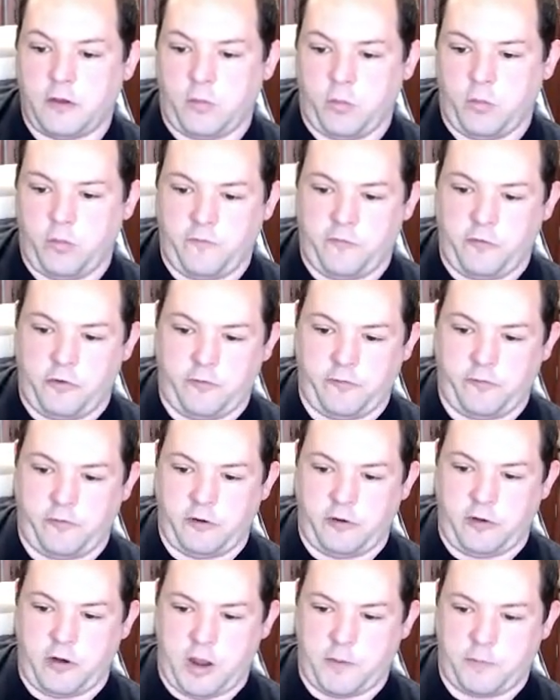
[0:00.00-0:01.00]
If you're using
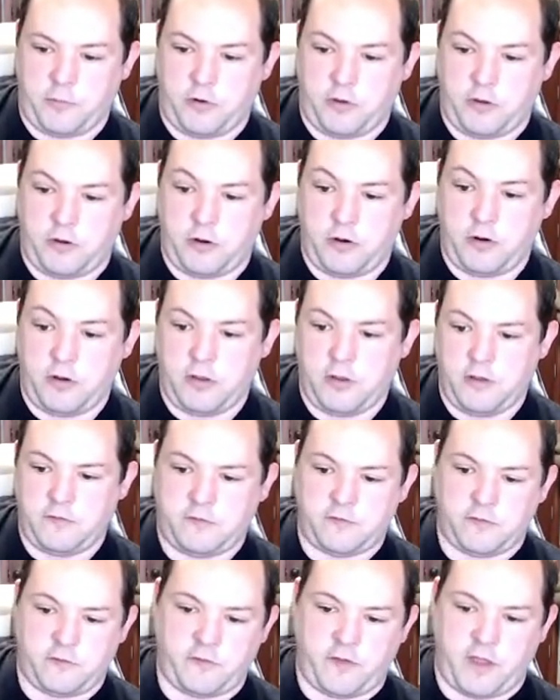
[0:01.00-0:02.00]
an operator, it's
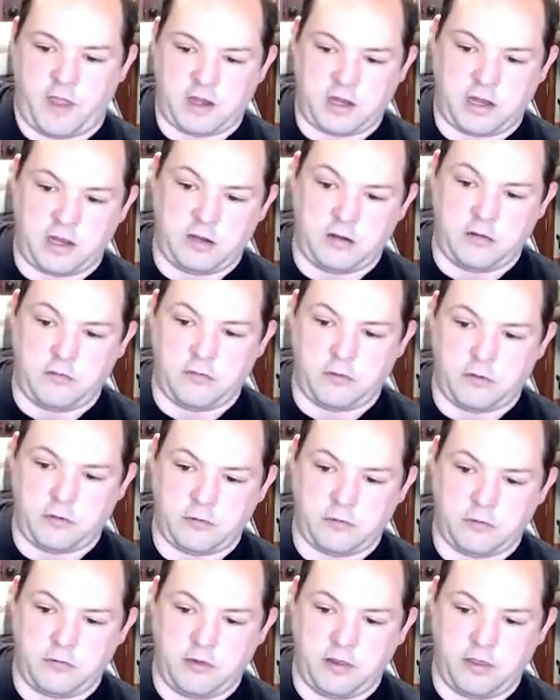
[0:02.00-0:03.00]
just adding
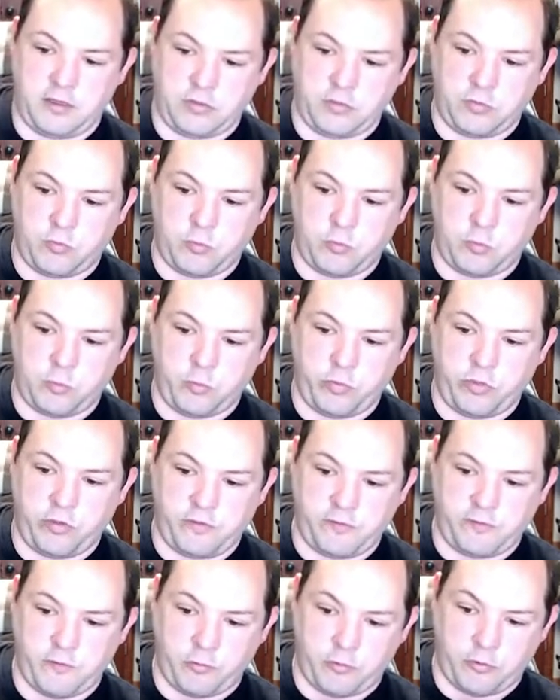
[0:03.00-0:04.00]
underneath
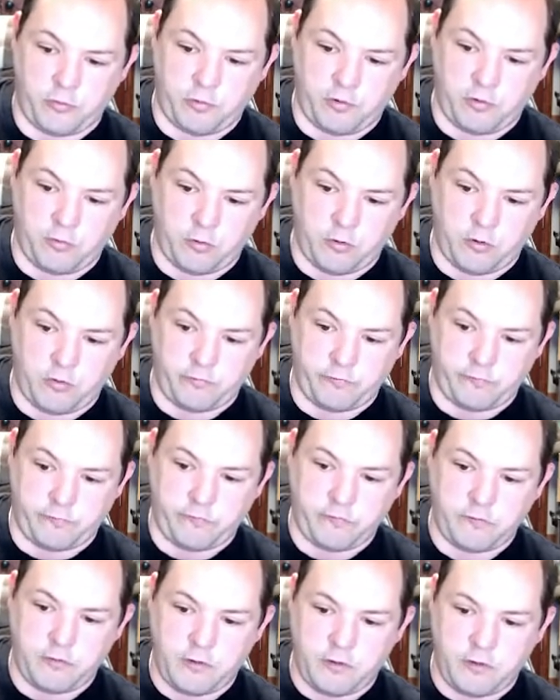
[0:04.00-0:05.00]
these appropriate
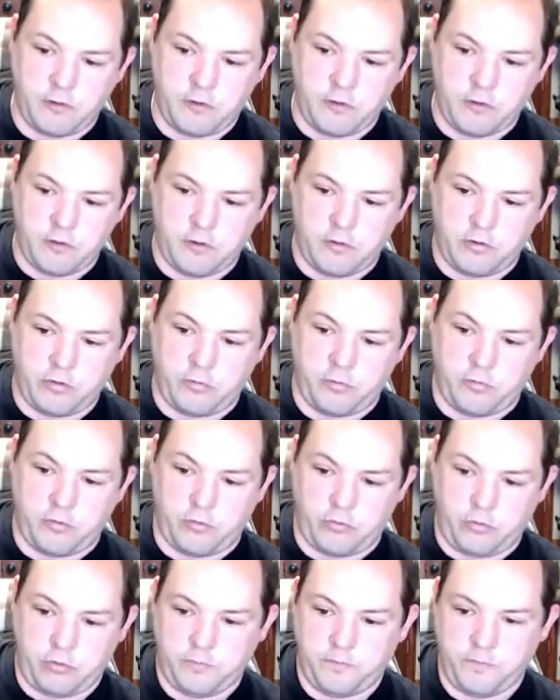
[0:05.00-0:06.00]
ones, the
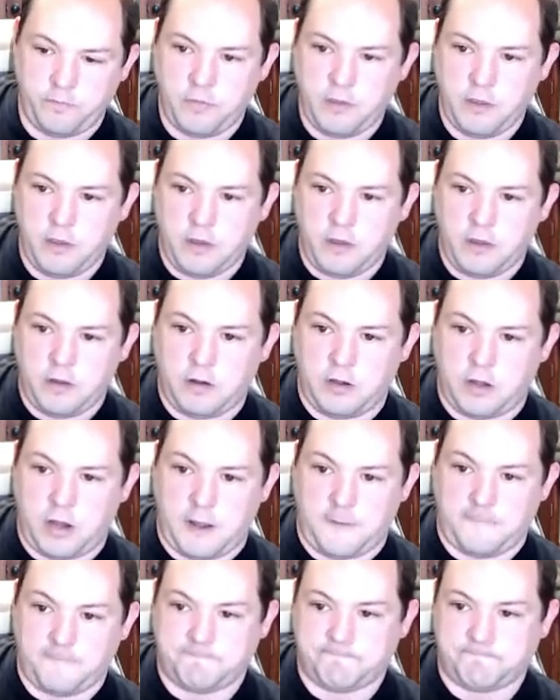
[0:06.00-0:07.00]
both.
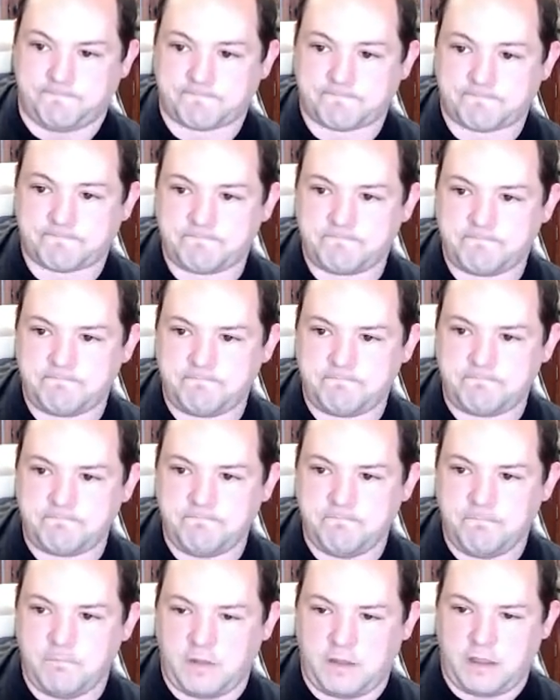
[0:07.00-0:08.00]
Now,
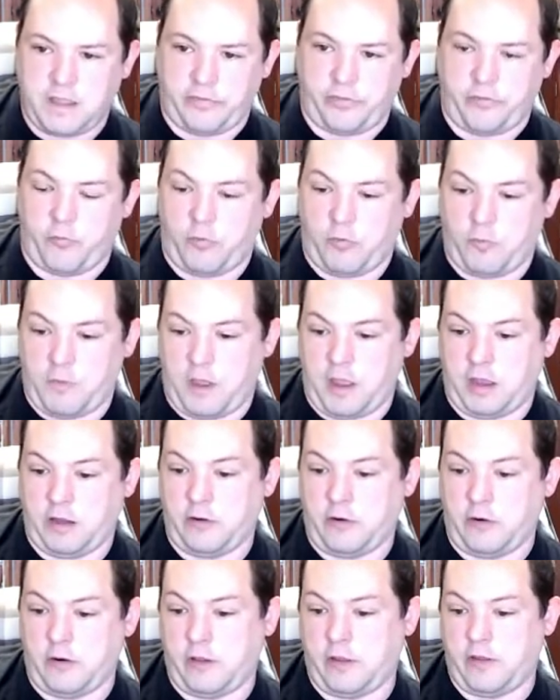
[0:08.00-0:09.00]
again, the
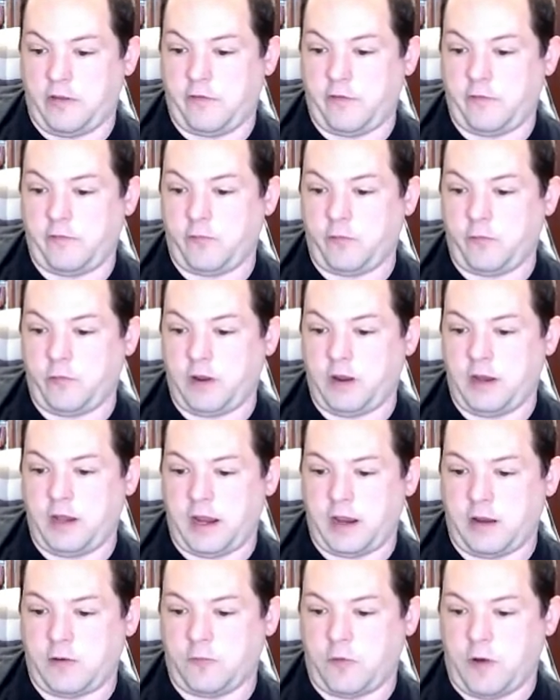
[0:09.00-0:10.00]
reminder is read
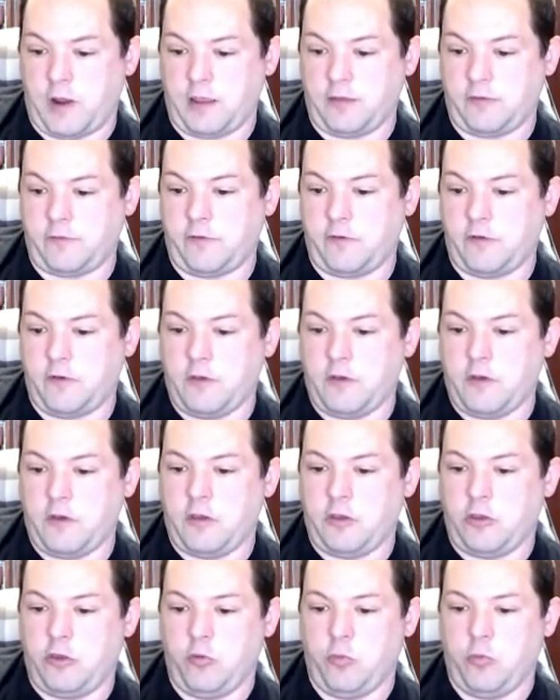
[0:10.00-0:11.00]
and write.
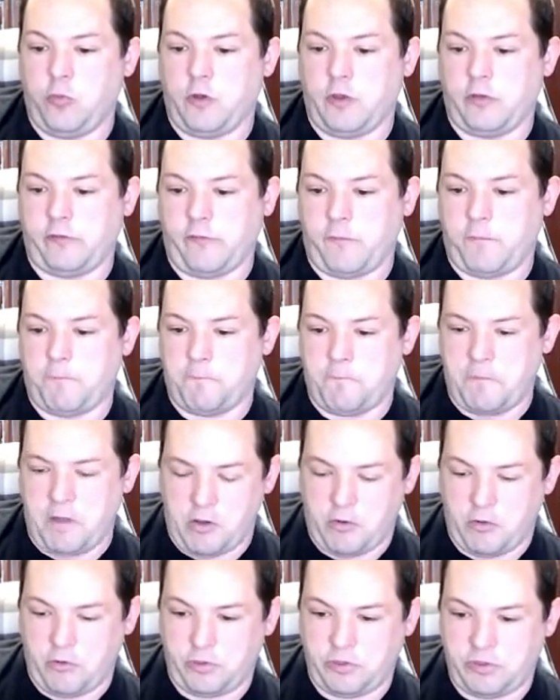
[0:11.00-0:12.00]
You want
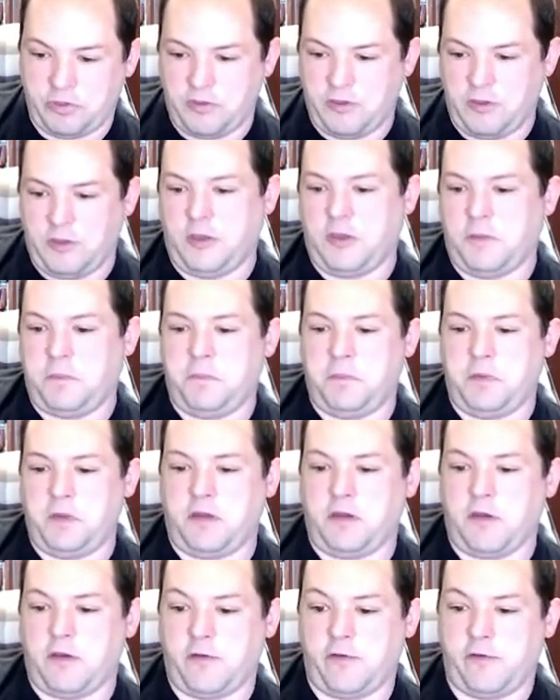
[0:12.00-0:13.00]
both
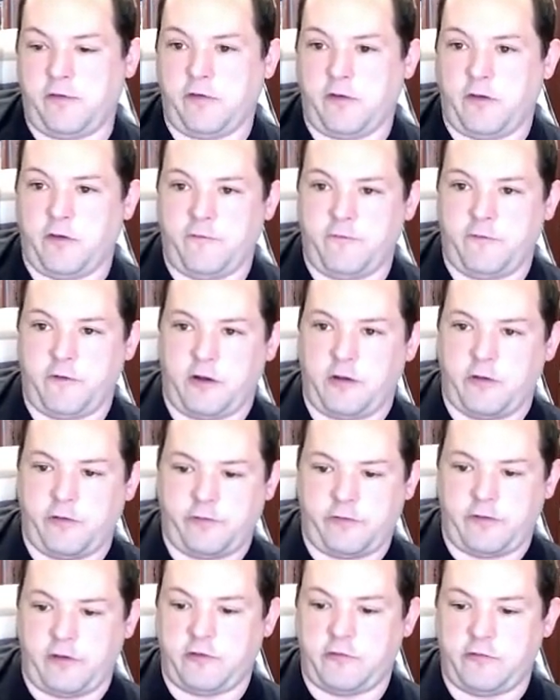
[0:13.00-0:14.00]
because various
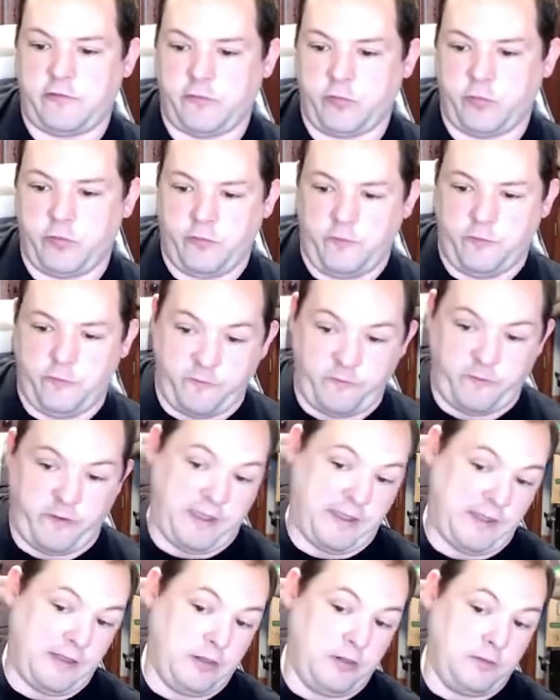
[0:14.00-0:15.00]
stages will
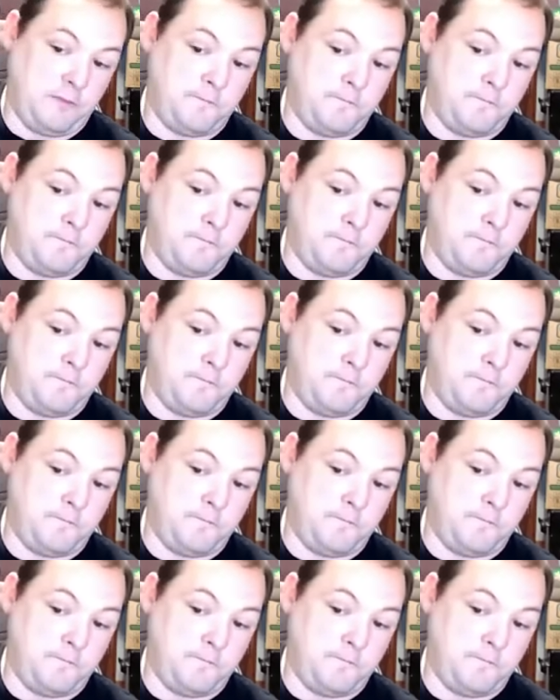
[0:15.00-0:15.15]
fail